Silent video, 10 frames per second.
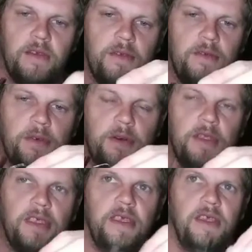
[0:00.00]
for
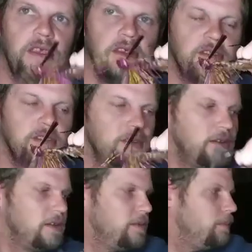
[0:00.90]
these,
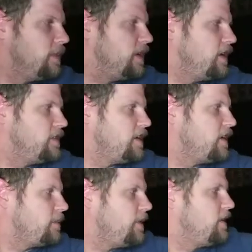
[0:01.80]
my
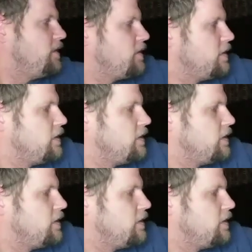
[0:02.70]
chatterbaits.